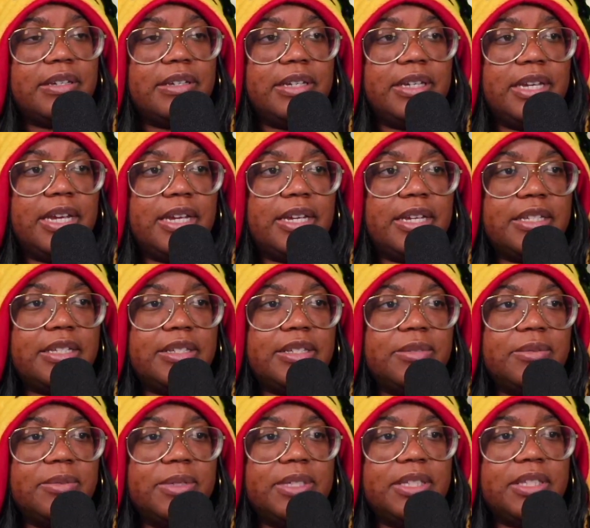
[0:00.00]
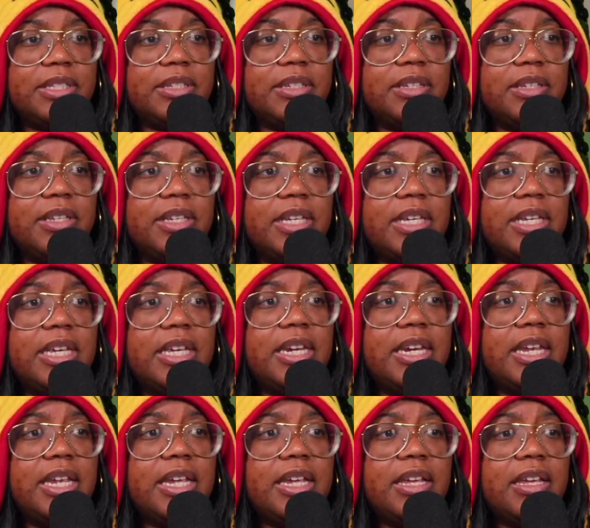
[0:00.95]
Yeah, because he was
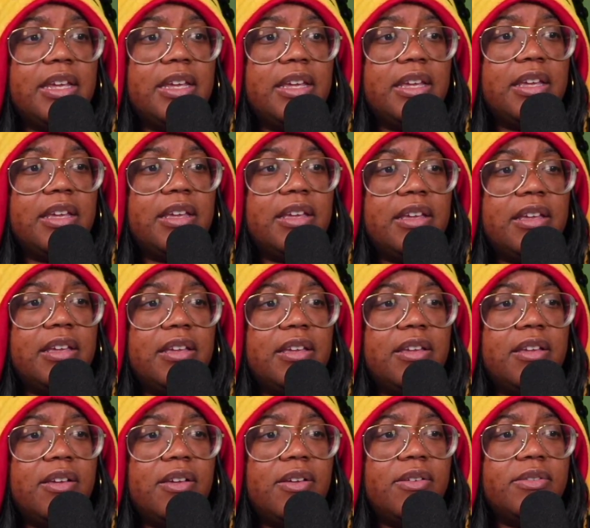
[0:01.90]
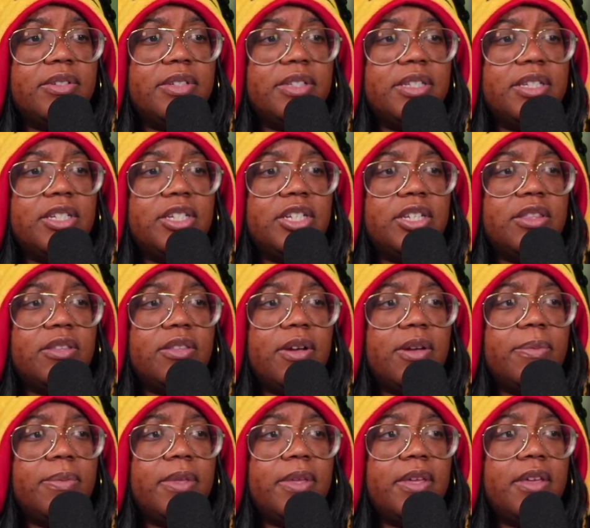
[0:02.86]
eating. Oh, did she
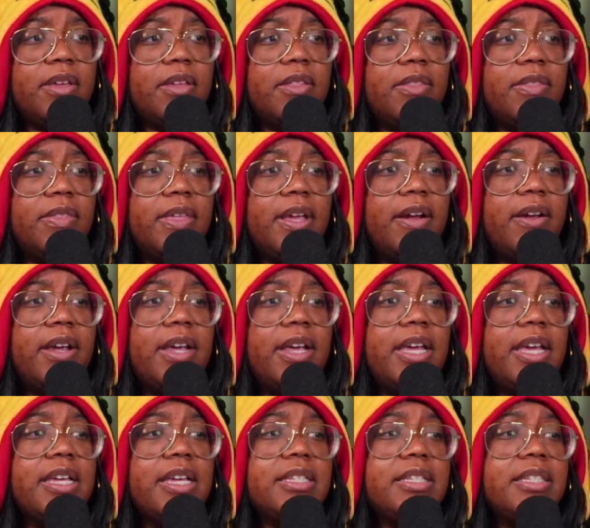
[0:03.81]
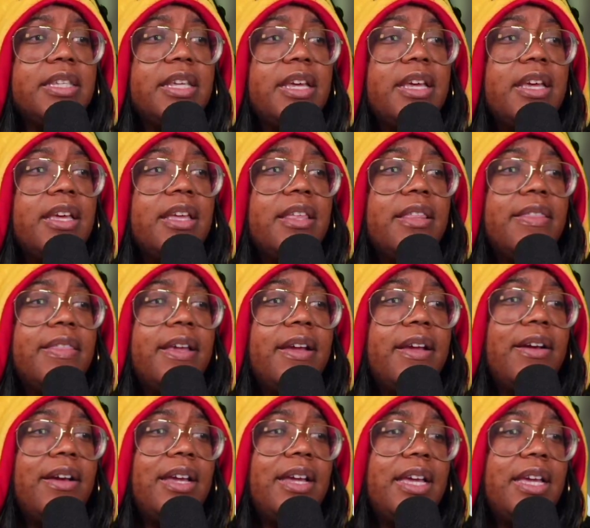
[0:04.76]
throw up the. There he is.
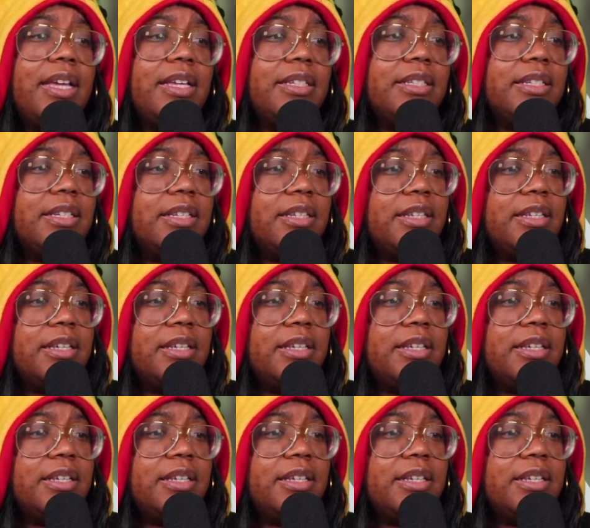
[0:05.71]
There he is.